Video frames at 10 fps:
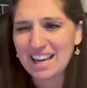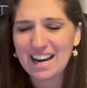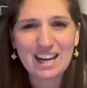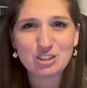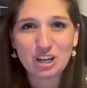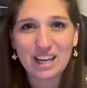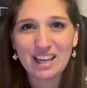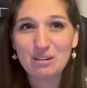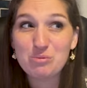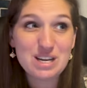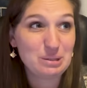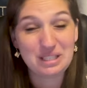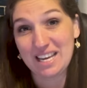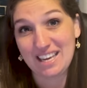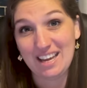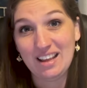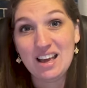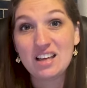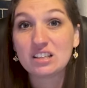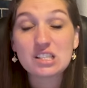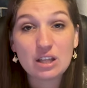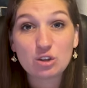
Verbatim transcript: And I try it and we don't like it. There's other